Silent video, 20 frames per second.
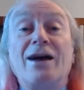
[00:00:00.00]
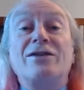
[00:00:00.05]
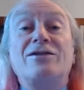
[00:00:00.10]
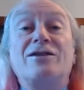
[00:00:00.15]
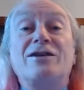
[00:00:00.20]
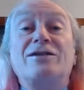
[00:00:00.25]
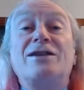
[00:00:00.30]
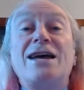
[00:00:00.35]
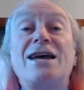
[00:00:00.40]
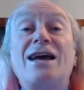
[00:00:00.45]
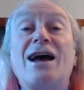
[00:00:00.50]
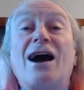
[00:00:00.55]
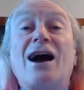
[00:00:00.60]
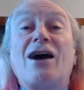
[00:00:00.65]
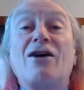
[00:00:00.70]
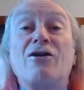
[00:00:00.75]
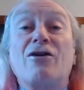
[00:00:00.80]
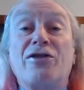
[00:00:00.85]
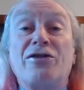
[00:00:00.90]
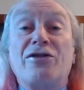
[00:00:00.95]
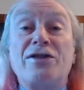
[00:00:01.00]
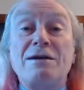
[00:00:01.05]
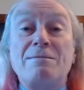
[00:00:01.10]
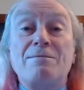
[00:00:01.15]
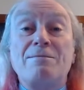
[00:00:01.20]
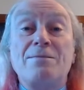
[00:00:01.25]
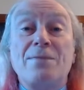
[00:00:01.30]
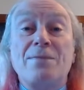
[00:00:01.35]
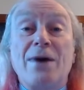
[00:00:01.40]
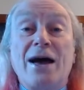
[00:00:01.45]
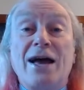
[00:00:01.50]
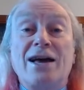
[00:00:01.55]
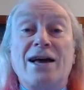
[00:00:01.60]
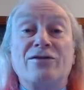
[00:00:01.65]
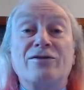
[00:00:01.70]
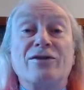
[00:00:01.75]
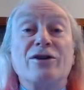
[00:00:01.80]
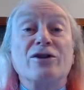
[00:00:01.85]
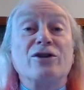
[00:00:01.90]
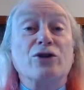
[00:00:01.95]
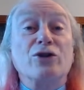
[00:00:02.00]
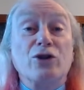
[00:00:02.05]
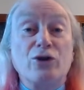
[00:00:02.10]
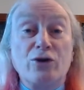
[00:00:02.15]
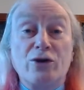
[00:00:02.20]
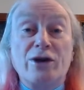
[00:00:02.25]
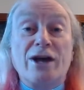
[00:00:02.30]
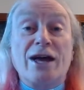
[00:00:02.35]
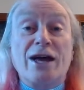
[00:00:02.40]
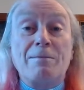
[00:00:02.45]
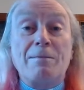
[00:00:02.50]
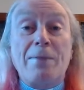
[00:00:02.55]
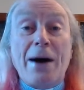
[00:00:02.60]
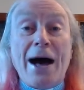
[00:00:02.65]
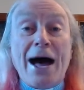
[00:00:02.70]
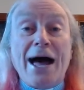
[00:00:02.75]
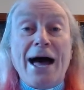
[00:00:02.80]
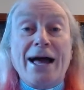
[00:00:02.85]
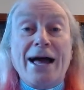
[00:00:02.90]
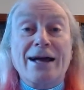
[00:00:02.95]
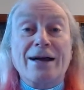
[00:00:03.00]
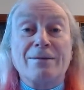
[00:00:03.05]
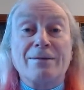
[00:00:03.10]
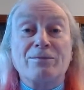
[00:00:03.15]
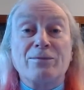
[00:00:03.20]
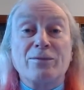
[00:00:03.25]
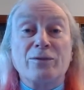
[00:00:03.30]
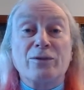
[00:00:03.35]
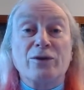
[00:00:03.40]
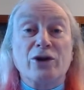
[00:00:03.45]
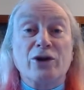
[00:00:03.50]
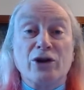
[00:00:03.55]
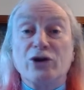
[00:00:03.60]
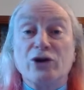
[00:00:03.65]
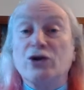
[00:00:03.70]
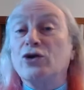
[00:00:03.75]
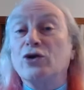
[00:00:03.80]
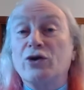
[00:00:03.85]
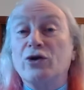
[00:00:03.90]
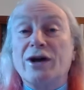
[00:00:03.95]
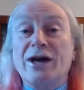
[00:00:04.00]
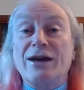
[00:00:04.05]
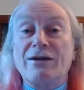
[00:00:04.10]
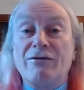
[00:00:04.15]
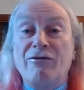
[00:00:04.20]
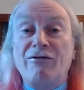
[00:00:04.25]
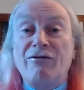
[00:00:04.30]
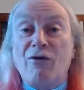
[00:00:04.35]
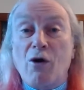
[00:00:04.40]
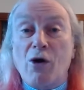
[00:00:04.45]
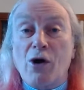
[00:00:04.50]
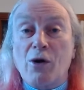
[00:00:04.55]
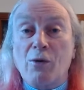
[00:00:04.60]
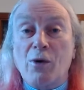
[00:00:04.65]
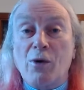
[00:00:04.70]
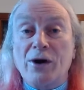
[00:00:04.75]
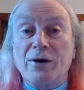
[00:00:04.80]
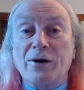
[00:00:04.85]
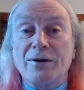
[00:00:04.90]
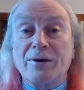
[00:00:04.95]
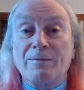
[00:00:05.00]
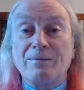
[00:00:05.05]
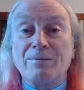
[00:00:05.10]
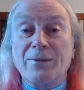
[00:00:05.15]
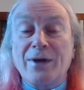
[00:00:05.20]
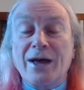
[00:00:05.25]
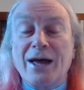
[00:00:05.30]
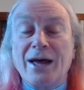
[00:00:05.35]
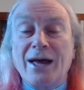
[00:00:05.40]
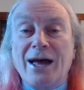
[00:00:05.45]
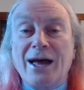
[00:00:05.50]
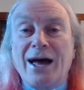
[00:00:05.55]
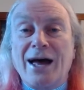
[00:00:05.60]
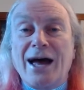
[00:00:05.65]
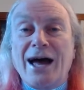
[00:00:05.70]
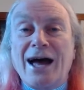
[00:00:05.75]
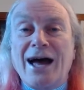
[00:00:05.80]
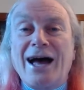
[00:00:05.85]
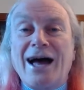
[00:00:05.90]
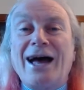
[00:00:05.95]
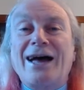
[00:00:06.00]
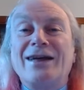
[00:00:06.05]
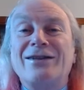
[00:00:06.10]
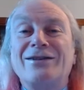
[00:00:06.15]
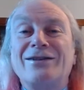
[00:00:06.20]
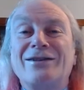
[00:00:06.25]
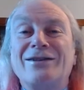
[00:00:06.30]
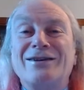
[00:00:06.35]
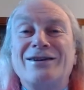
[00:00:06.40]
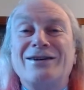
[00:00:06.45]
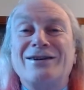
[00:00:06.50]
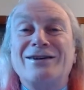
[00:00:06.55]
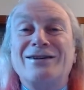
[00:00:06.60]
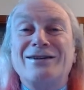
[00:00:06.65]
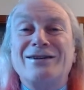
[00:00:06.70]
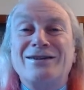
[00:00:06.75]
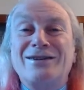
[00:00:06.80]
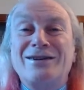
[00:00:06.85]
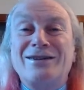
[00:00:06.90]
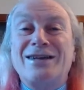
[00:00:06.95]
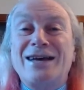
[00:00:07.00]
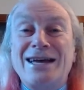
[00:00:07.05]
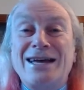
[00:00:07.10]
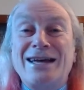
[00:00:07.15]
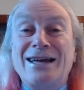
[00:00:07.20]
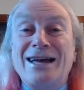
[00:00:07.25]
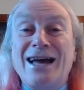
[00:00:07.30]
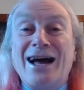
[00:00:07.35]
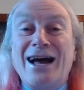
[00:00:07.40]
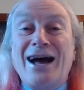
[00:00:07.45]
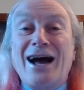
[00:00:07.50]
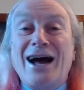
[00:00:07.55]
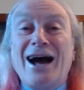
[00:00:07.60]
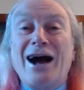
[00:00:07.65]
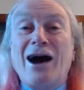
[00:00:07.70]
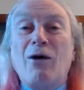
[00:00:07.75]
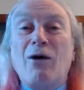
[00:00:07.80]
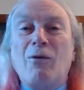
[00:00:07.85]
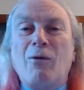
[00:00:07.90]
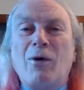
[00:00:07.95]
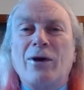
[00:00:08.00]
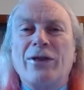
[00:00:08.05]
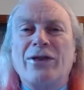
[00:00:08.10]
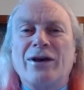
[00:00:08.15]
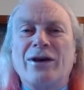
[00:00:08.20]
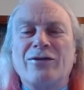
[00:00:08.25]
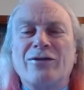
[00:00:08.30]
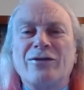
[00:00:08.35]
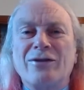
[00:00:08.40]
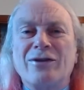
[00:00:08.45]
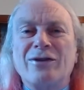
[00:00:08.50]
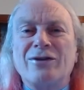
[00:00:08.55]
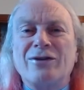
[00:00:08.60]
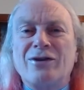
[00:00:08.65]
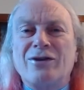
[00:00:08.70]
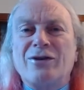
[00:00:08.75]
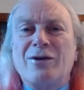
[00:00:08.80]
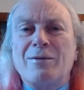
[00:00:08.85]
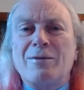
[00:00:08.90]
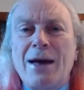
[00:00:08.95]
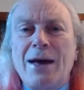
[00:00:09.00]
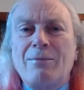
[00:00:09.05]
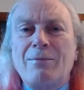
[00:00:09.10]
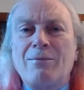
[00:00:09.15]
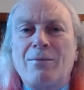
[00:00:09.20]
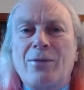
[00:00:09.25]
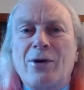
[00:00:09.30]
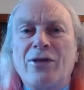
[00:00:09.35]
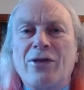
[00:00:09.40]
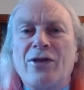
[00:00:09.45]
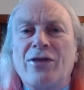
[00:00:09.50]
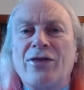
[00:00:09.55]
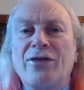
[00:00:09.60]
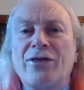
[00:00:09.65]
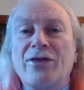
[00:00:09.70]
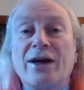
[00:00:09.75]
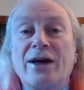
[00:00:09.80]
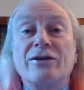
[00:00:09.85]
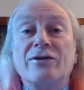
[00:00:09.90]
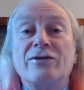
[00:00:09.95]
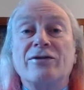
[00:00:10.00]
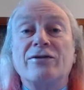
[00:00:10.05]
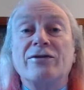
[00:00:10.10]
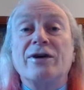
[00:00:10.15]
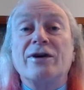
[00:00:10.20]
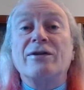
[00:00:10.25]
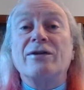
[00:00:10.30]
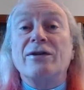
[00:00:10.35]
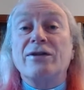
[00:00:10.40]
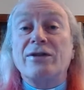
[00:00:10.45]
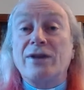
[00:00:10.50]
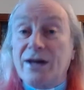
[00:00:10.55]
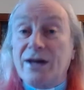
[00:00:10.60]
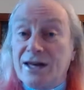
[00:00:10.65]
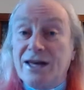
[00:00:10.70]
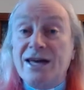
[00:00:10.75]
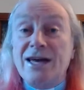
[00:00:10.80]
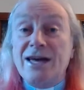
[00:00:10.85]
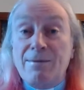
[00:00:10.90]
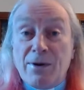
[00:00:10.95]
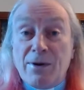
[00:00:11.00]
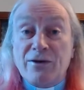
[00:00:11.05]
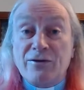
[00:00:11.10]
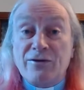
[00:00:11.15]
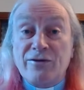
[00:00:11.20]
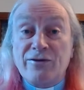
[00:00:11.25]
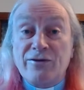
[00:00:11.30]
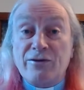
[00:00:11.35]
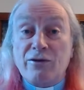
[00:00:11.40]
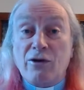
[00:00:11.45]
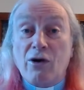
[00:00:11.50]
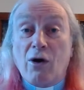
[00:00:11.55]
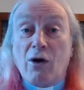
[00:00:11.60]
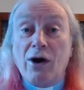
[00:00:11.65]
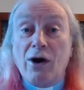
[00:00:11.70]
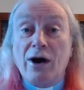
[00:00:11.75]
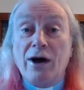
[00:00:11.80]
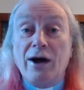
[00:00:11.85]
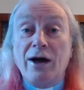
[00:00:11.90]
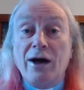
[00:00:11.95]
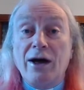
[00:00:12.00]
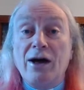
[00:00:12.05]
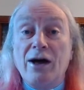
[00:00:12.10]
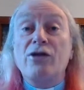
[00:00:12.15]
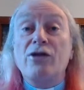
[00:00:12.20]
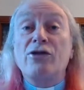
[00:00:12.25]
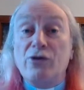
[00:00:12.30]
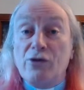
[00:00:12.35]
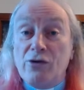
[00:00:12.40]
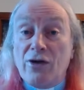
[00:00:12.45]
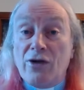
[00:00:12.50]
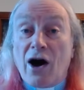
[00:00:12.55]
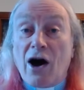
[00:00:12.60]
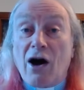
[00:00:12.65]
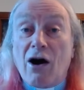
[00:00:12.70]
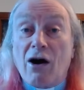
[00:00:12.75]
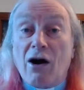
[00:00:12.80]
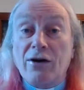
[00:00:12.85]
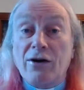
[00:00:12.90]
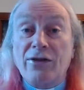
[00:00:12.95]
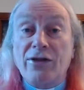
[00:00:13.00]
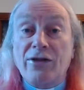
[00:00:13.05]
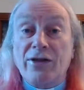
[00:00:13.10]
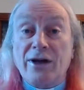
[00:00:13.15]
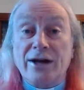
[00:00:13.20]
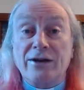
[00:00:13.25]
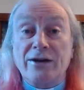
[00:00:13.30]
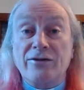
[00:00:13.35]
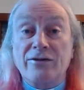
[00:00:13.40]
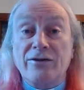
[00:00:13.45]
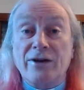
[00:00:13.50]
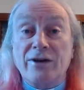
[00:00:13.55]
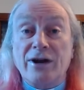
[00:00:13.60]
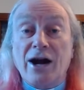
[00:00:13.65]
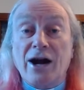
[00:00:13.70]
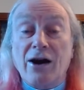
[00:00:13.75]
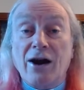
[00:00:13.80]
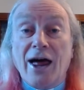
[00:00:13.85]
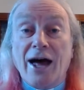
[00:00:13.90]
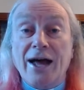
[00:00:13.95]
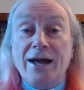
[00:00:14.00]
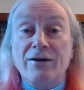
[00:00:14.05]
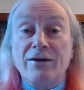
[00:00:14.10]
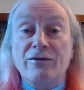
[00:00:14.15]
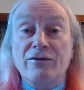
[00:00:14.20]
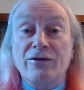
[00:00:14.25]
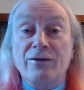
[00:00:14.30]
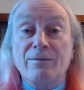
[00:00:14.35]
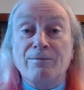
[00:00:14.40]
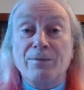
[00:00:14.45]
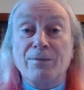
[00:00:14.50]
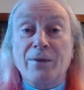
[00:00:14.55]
Today, our theme is looking back, looking forward. And today, I want us to remember the things that keep us strong through the hard things in our lives